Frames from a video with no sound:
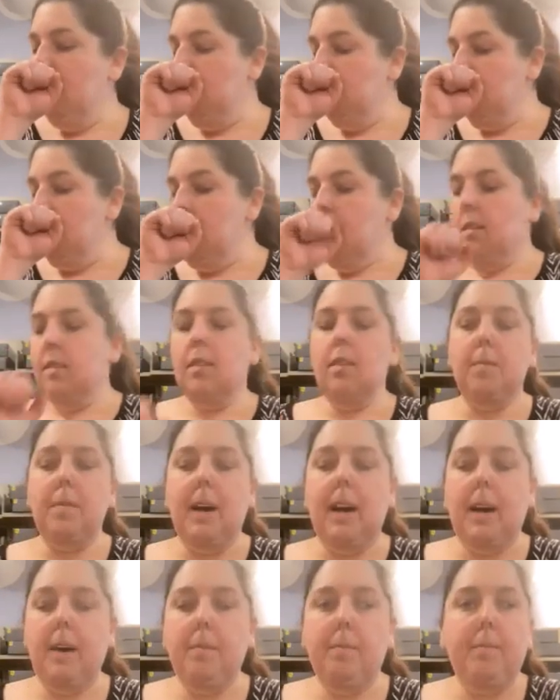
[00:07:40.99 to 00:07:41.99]
Excuse
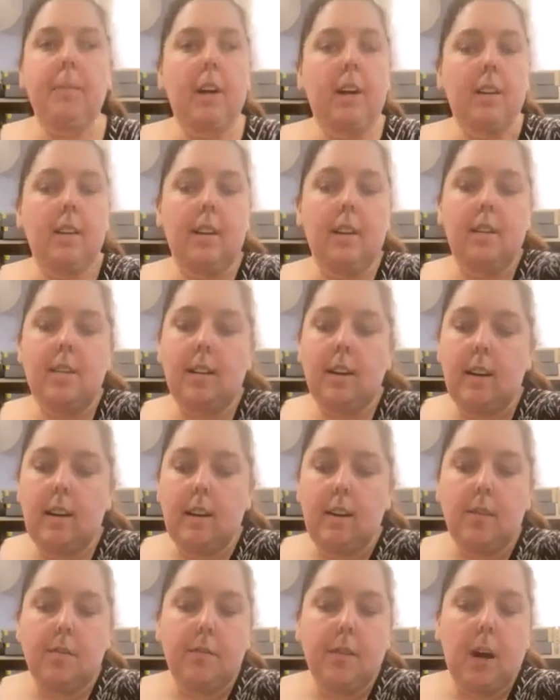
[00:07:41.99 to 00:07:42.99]
me. This
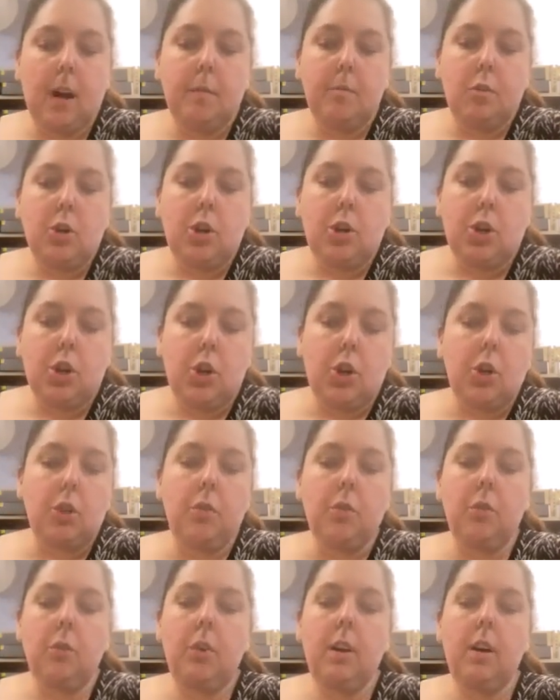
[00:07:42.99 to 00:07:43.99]
is from
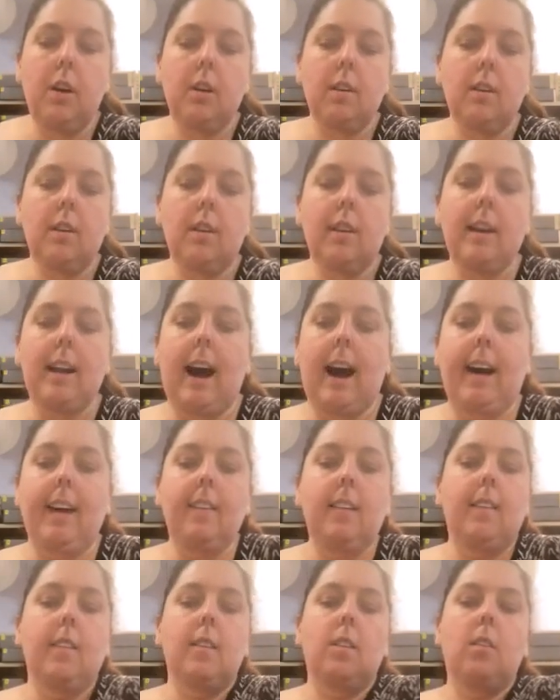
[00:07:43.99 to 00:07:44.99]
June
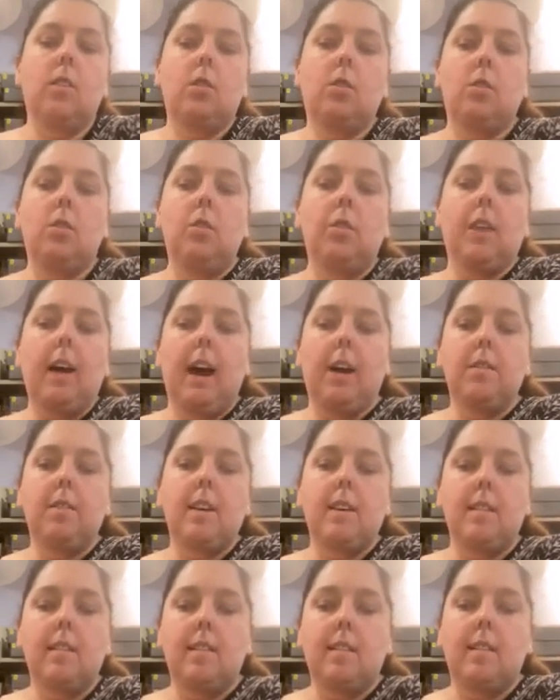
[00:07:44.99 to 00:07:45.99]
9th,
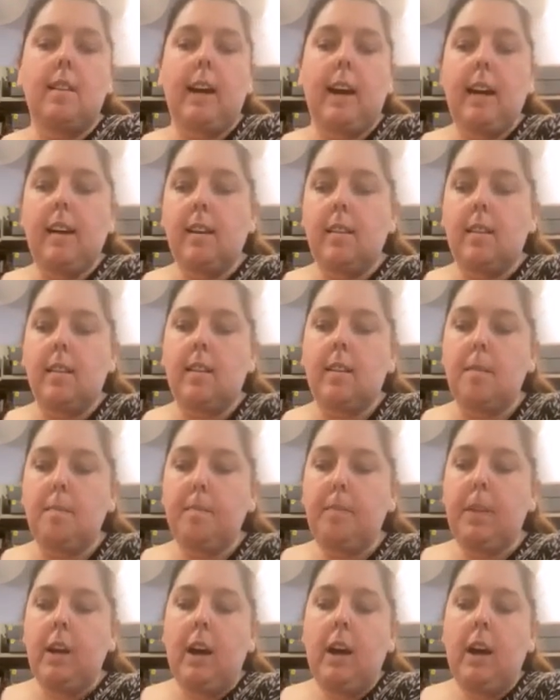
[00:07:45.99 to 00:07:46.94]
2006.